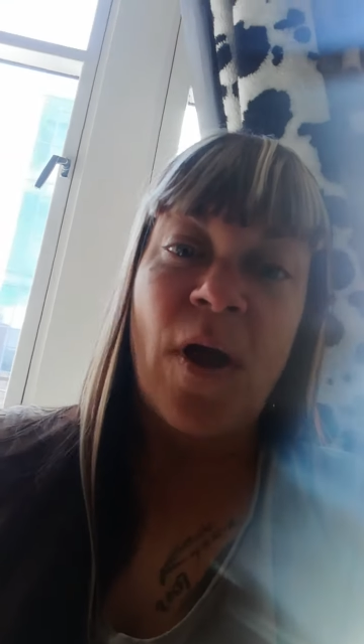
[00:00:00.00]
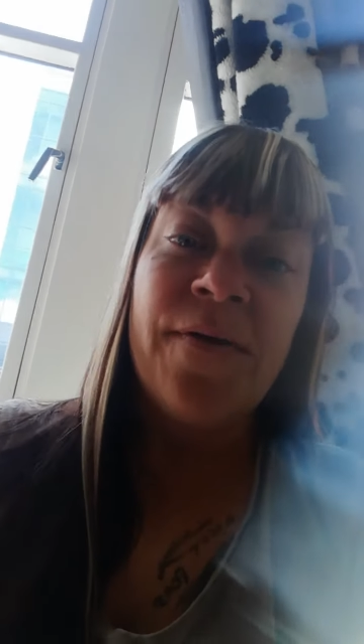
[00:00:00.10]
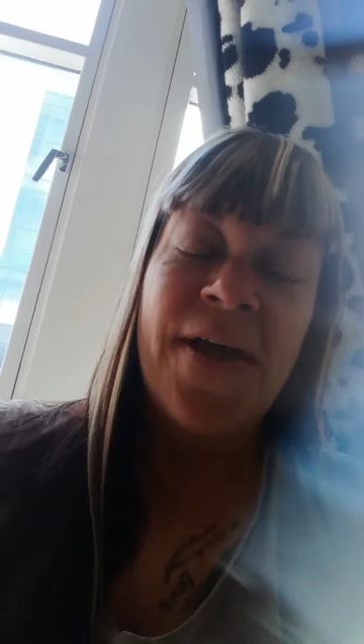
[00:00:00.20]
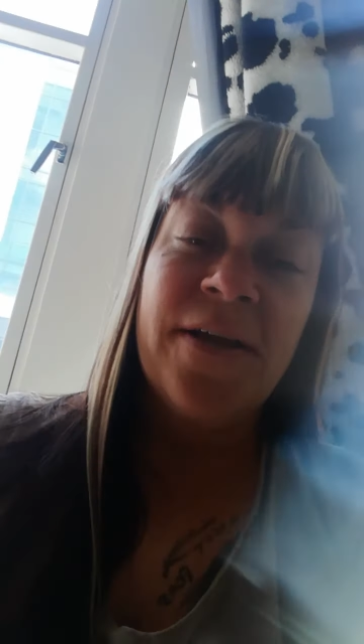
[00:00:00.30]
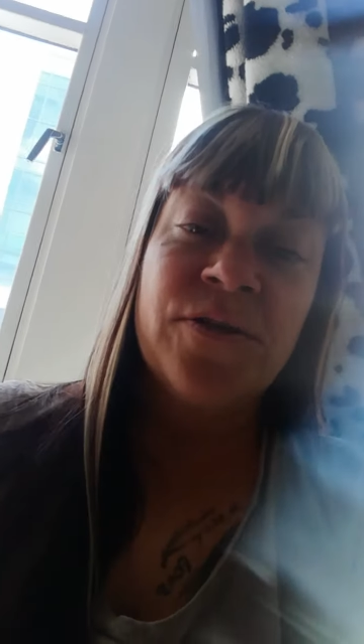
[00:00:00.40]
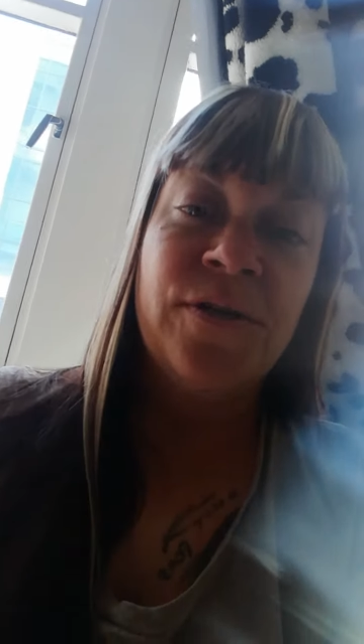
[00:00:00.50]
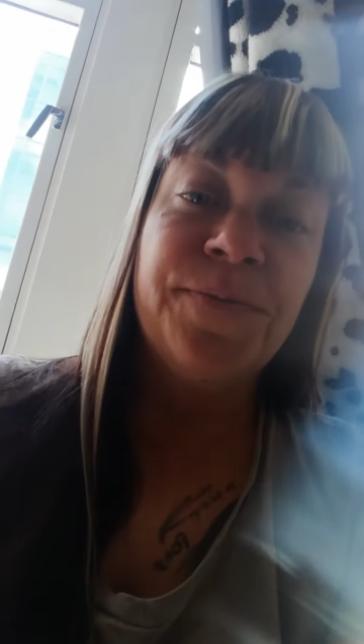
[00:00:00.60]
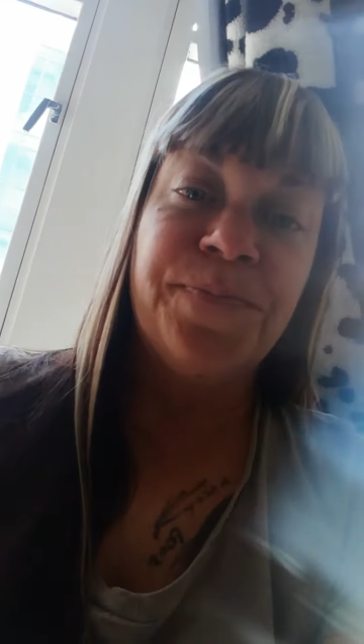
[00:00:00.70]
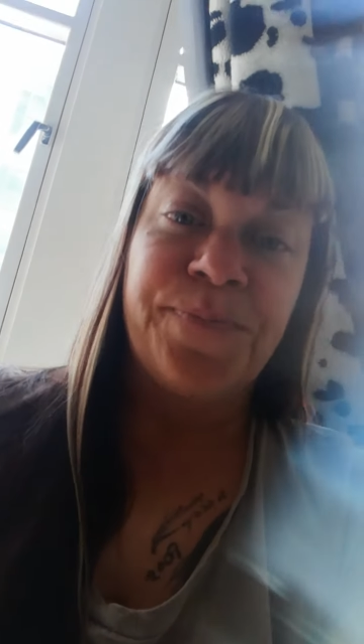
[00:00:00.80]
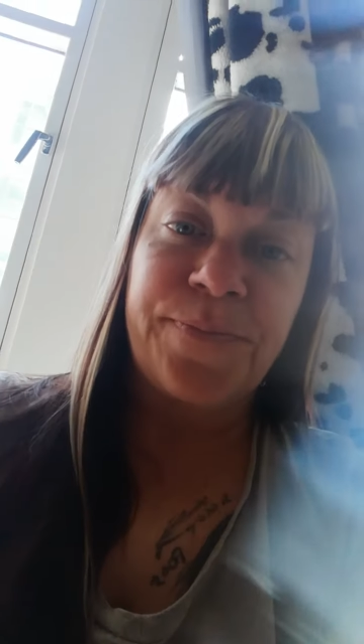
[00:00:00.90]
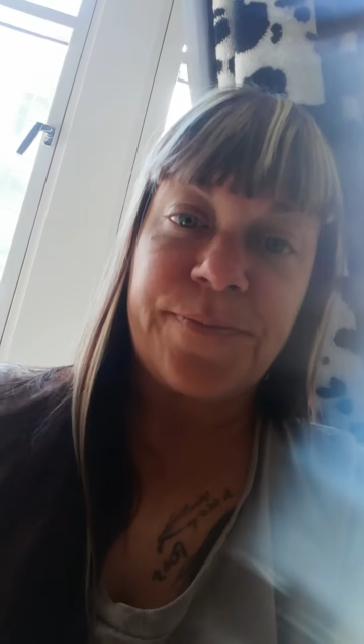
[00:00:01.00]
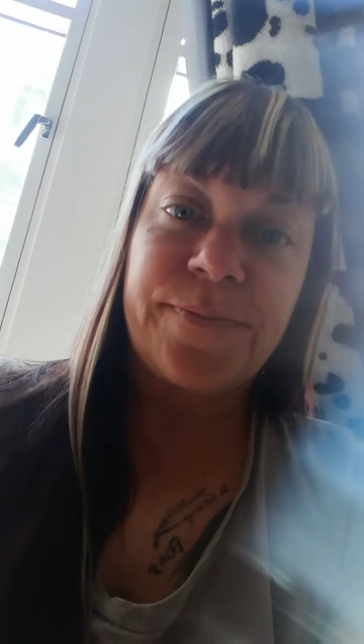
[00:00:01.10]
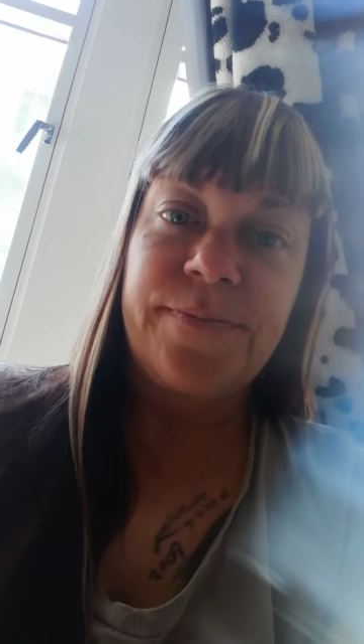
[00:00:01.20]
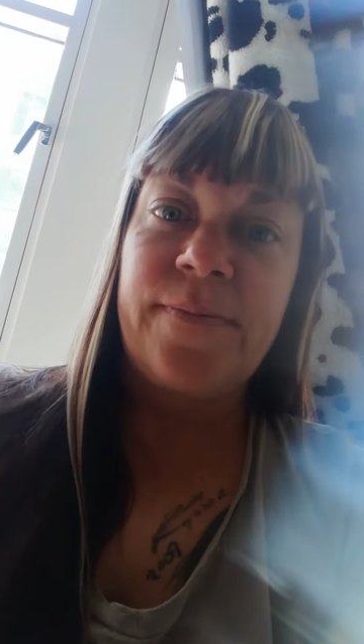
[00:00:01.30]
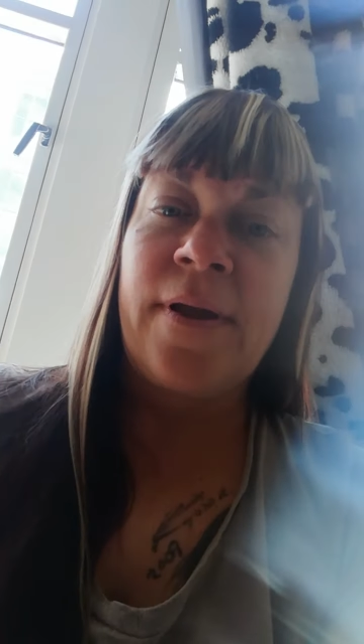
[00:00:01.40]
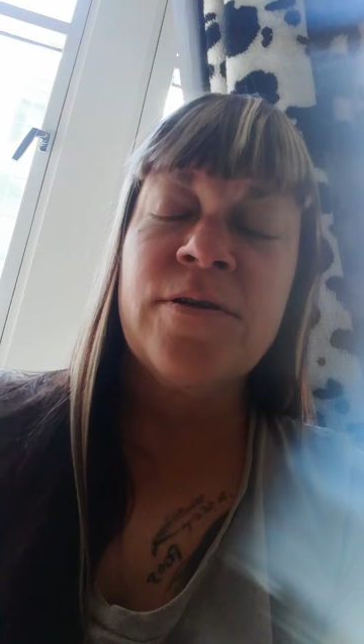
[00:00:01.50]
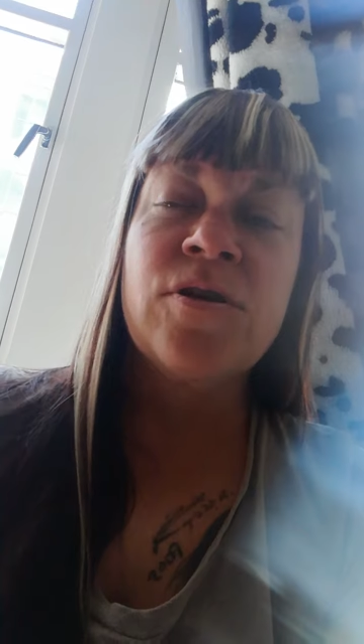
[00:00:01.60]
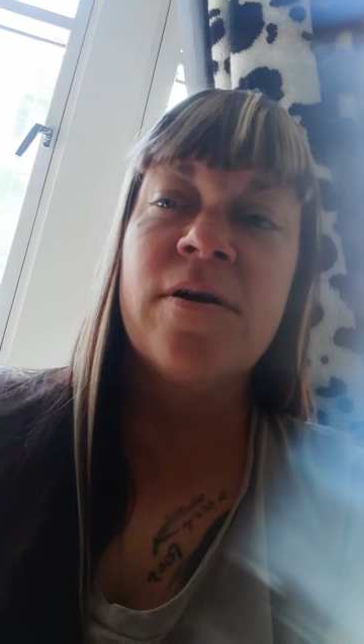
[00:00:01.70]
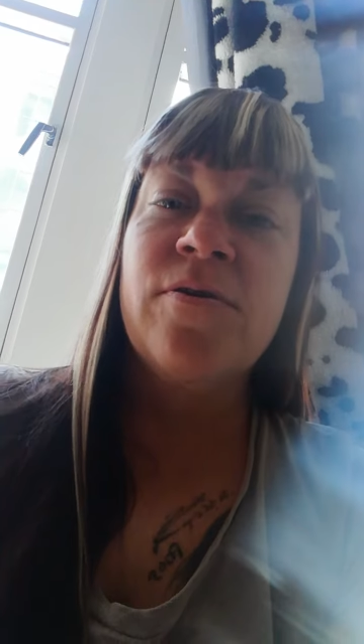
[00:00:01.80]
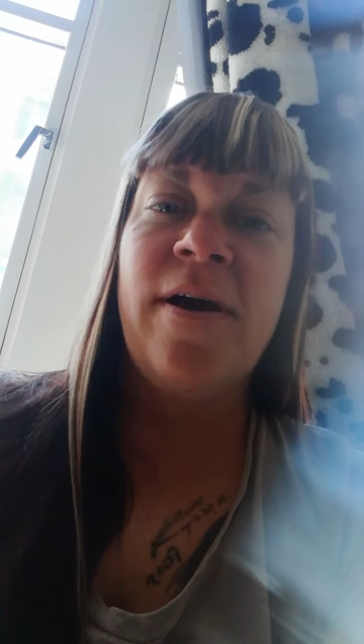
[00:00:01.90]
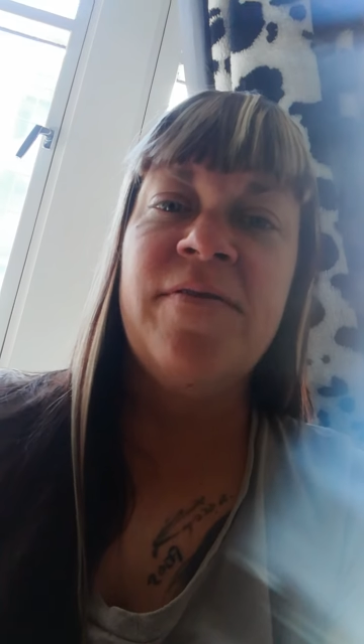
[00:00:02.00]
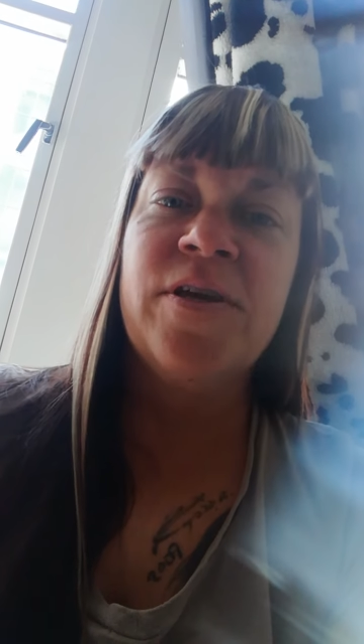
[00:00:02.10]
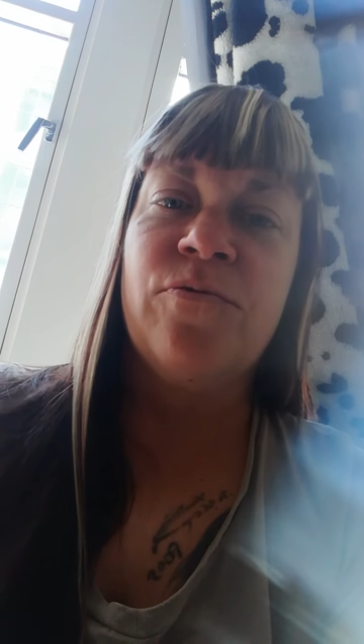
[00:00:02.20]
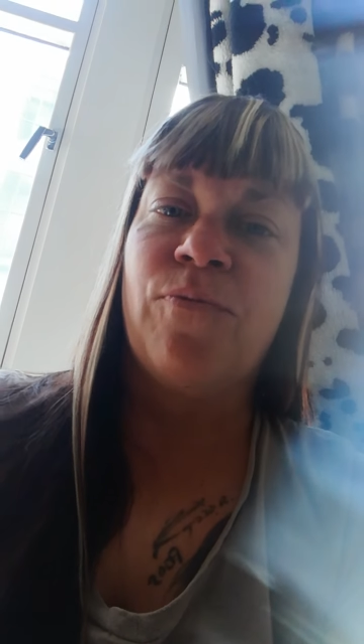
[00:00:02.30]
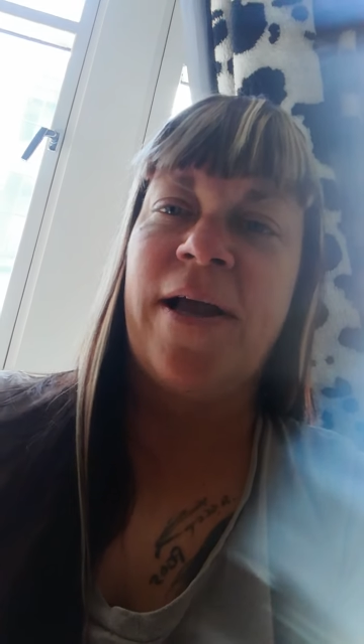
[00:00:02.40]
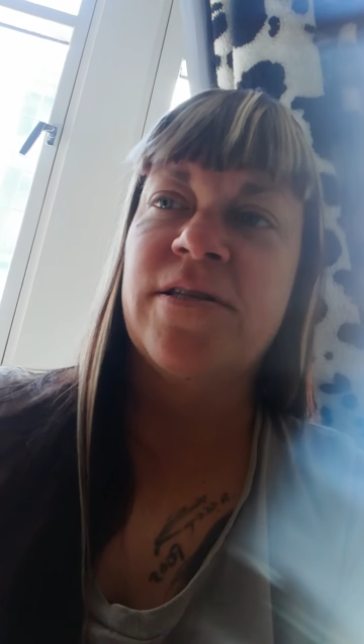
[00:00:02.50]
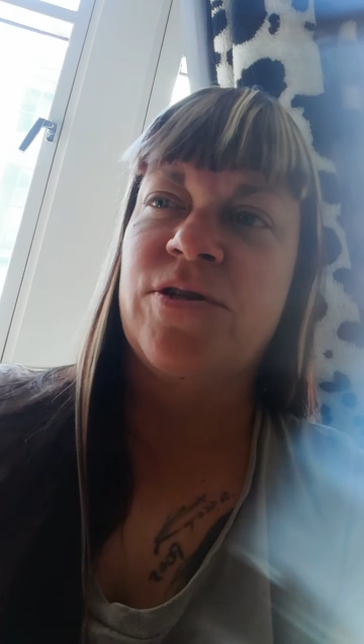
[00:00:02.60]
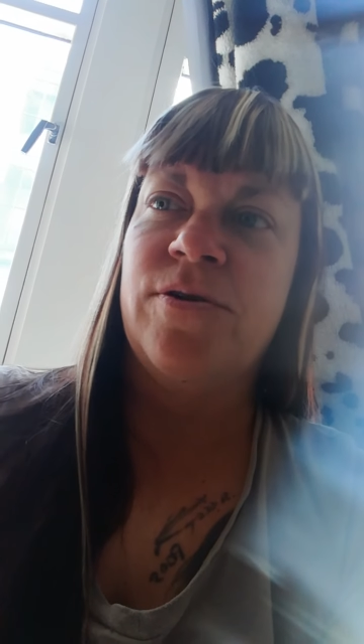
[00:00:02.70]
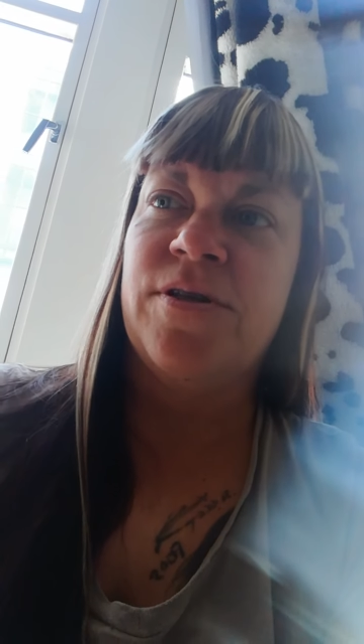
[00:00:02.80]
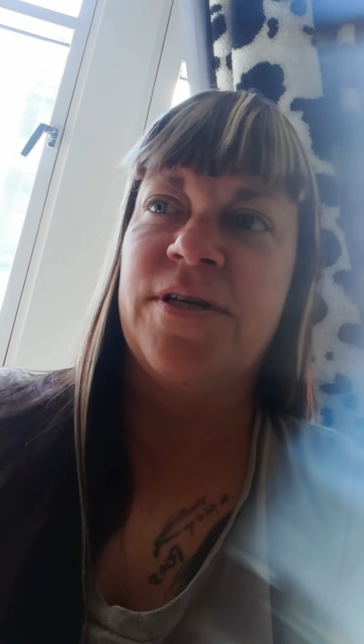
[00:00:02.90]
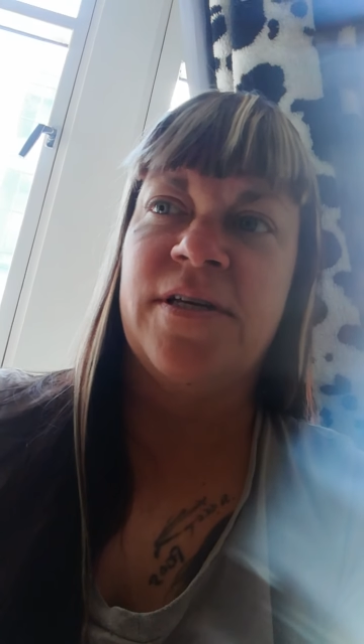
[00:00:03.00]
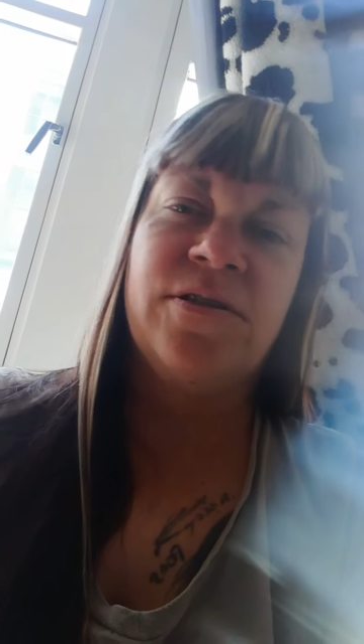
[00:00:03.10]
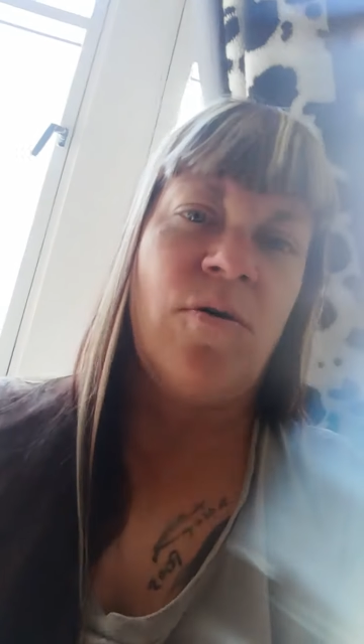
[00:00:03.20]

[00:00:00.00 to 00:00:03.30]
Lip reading: on that note, sorry, I don't have any good rants or anything to